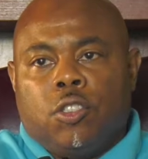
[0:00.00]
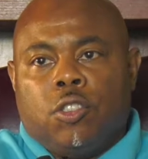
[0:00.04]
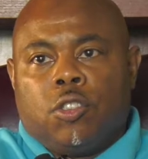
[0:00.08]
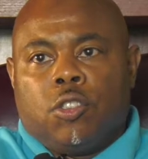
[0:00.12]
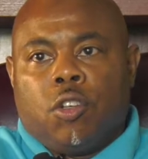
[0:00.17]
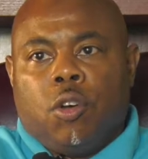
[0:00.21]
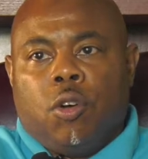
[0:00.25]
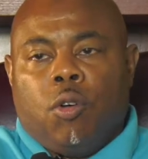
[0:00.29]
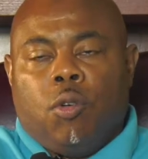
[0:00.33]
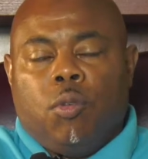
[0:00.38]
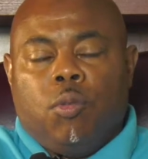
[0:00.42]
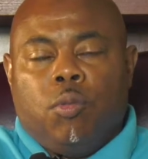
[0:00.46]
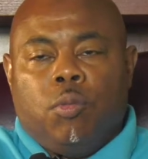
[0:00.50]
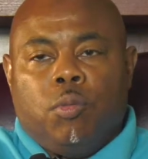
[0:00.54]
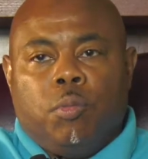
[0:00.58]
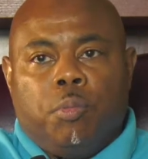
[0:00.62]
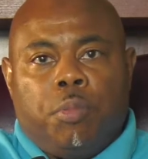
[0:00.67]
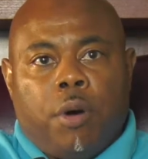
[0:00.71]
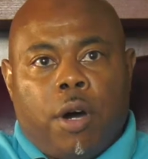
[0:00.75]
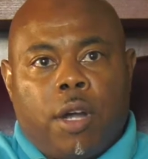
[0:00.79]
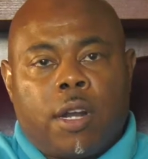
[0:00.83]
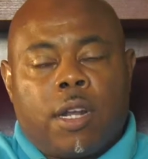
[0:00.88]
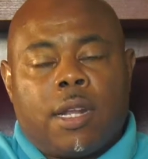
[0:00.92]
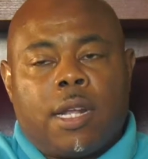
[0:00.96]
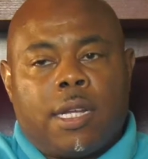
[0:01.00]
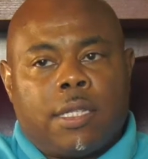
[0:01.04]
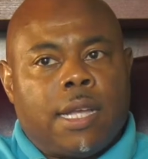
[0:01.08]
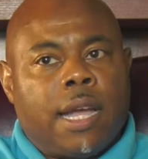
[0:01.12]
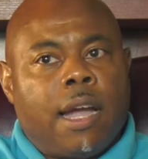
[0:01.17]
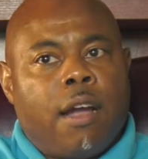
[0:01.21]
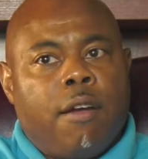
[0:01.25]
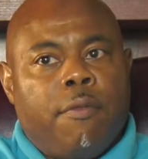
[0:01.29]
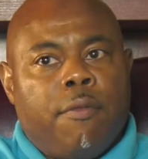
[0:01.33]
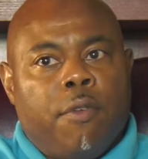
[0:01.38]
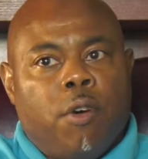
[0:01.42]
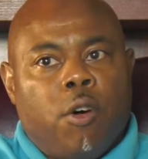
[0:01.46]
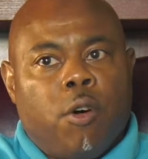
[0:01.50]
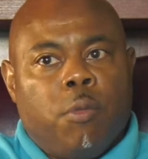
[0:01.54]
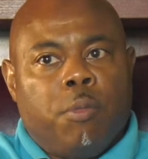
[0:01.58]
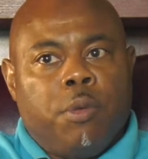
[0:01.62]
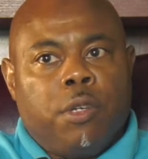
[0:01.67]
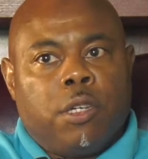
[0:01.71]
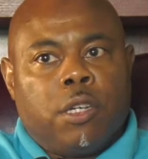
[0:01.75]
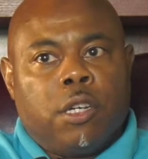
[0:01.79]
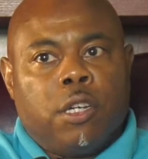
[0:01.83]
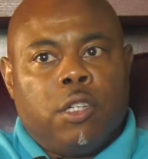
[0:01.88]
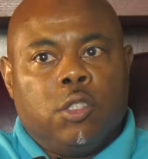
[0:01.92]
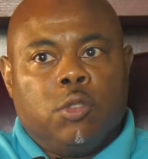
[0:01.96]
So part of that's our fault
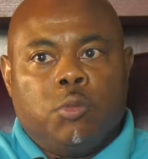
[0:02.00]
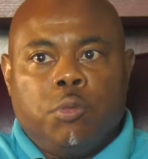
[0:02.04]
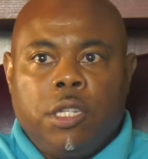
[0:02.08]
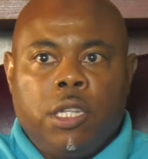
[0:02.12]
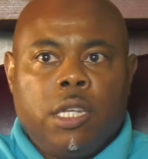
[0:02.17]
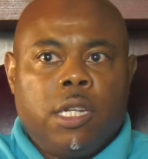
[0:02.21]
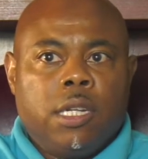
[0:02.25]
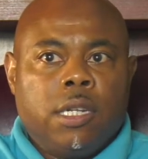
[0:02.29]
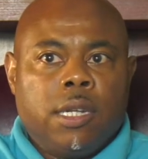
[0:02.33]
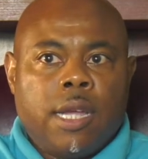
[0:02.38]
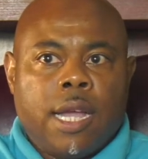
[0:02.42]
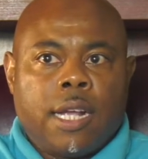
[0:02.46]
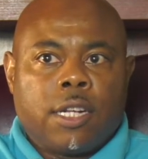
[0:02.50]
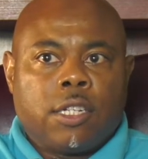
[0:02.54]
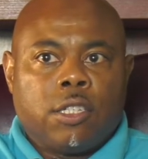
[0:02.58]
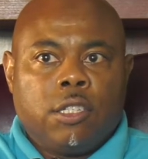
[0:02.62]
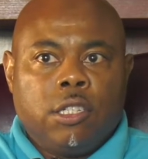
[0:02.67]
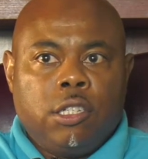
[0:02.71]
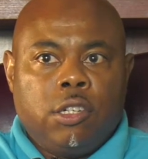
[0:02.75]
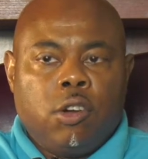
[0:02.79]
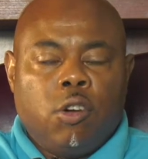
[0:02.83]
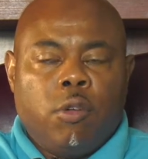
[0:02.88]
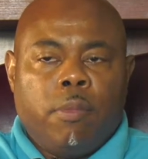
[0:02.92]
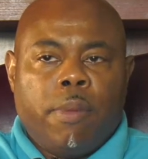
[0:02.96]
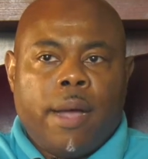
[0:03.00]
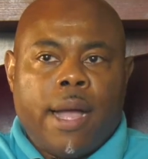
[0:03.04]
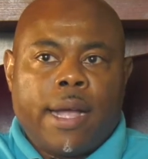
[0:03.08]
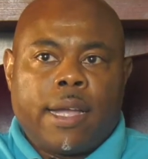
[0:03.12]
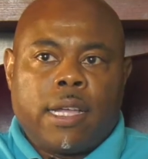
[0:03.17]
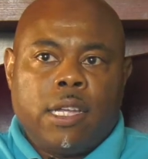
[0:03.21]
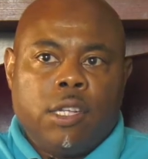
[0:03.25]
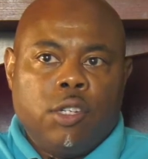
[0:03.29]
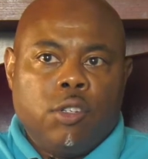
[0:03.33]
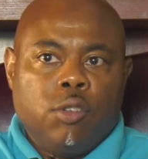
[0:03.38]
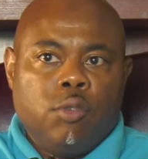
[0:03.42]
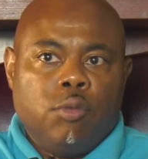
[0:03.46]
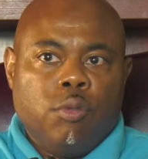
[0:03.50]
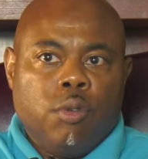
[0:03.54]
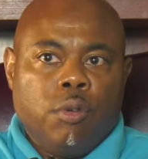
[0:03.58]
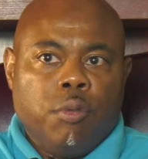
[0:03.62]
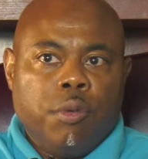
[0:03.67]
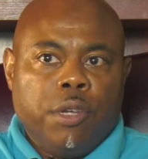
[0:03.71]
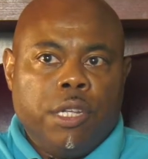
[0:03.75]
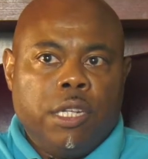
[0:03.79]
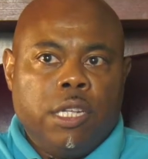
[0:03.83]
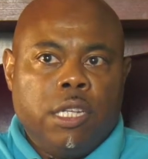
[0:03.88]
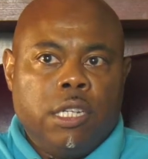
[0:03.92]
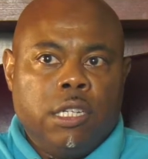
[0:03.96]
because we didn't actually go back and do what
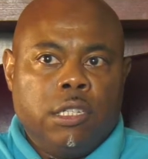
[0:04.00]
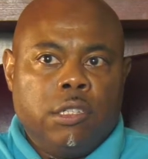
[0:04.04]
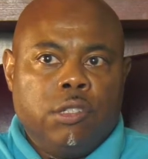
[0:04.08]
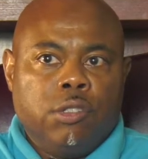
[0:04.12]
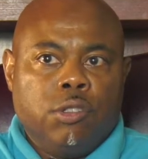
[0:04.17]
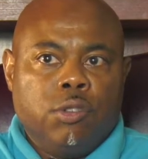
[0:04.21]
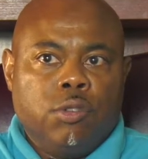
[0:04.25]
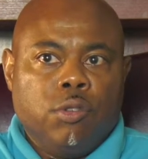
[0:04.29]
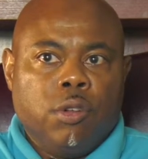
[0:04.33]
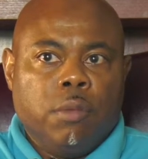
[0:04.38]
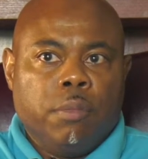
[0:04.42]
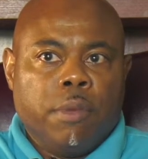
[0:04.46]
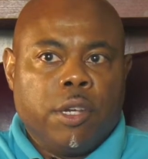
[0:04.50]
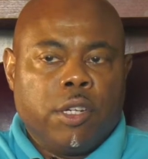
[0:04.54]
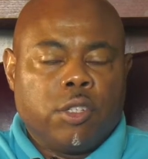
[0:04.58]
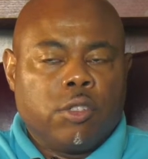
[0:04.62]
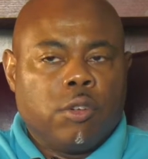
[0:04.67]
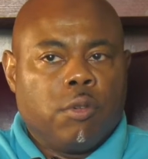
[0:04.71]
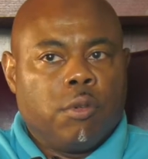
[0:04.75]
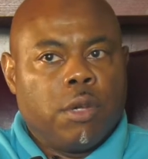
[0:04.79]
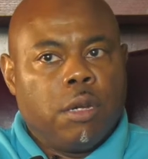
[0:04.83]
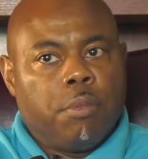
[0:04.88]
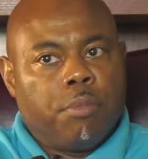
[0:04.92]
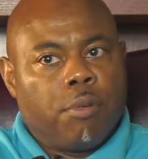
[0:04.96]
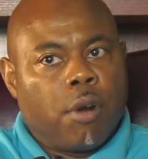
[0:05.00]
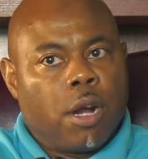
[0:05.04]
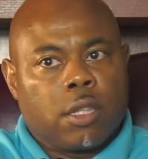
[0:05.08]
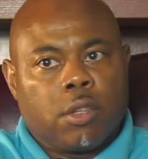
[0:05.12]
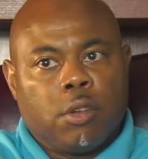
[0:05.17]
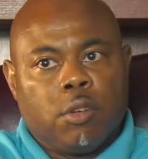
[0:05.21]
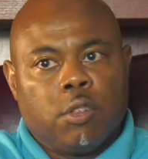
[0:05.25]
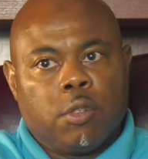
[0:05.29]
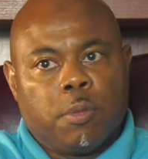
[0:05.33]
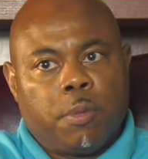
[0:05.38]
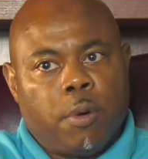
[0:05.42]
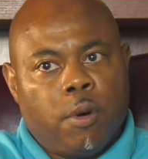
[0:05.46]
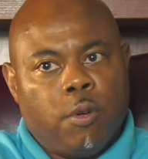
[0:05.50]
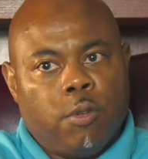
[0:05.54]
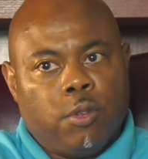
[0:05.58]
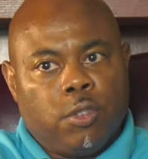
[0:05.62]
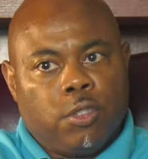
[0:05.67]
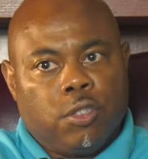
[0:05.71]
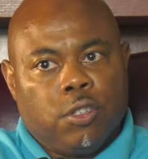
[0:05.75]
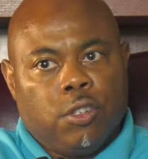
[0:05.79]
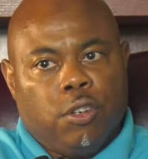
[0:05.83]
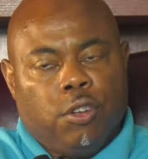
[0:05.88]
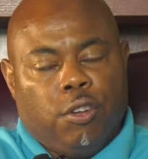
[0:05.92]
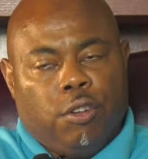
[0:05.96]
we needed to do to make sure we brought those folks,
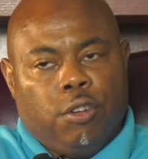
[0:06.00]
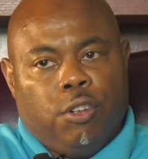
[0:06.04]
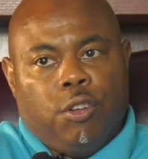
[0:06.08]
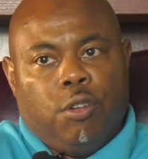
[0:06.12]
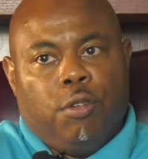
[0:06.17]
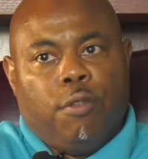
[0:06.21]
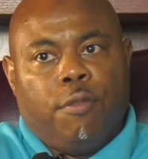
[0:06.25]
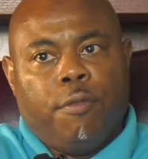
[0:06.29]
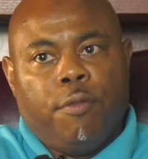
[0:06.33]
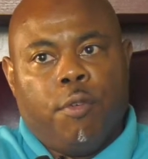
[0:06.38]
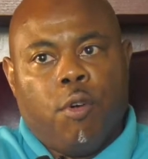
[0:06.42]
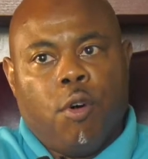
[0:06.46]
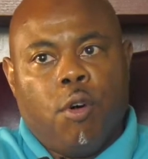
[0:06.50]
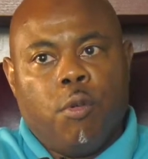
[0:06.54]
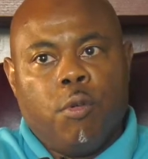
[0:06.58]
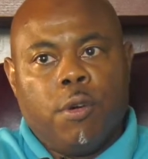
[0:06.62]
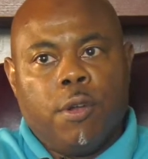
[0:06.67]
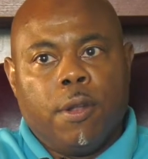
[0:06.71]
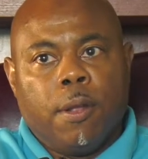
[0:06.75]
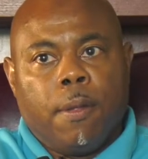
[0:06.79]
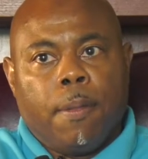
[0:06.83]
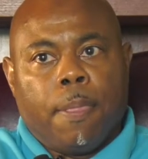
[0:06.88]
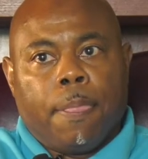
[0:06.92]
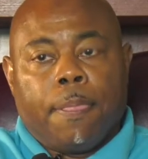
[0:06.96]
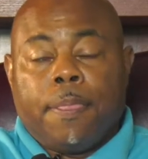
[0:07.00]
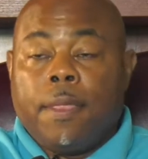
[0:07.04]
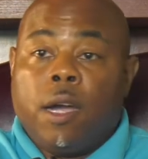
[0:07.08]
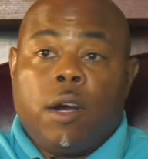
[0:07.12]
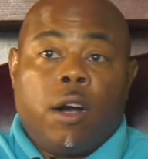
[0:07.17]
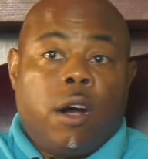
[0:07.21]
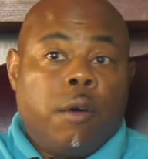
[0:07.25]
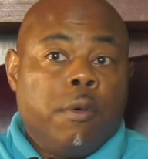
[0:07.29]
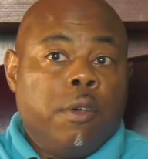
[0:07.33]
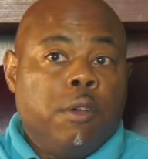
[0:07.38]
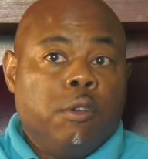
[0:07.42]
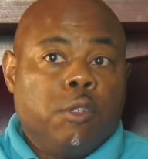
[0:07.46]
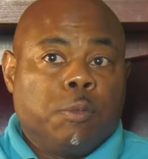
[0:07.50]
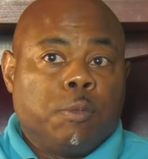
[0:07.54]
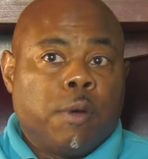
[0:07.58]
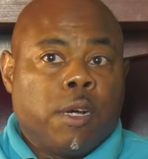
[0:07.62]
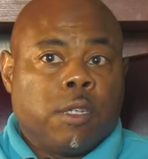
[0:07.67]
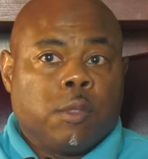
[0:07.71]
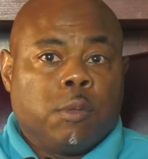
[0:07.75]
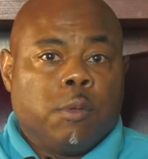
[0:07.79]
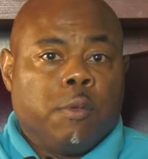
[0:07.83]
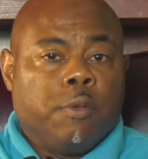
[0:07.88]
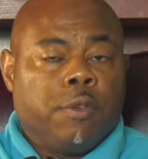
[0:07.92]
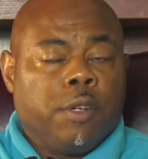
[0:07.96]
forward. Now, are we
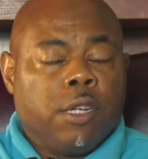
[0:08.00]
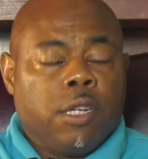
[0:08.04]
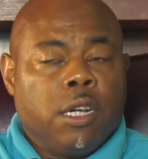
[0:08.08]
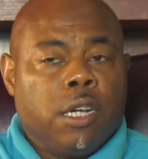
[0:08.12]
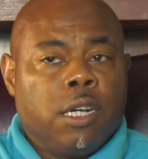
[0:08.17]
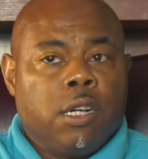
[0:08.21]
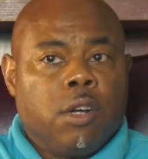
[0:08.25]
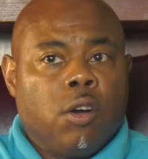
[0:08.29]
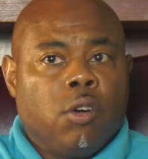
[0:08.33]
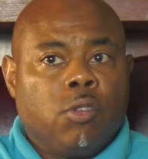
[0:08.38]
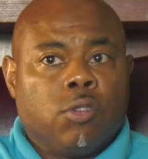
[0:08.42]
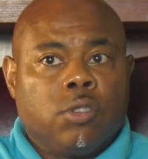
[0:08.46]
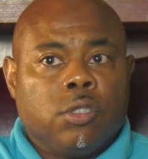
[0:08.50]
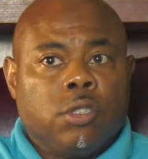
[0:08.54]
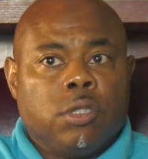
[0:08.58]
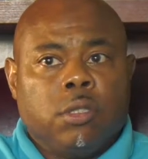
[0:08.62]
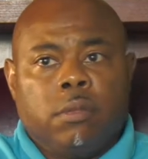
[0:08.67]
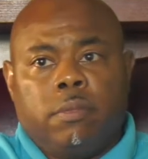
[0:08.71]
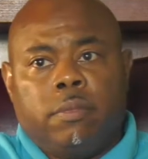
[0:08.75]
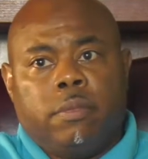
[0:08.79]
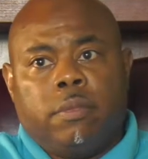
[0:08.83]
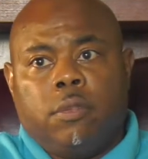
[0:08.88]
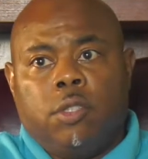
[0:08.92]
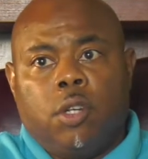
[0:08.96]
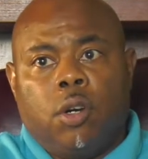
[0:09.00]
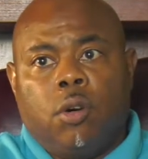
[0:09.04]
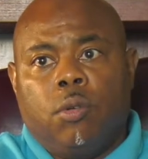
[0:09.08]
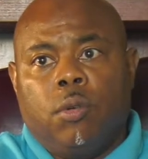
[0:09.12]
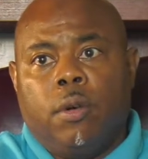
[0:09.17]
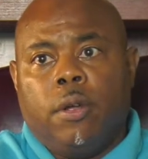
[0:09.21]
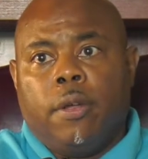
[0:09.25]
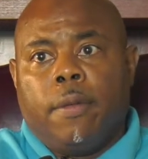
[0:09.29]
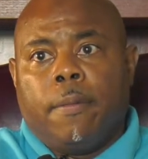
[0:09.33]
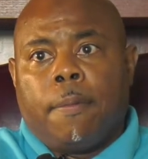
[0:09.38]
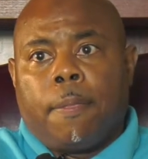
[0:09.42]
responsible for the gun culture? No.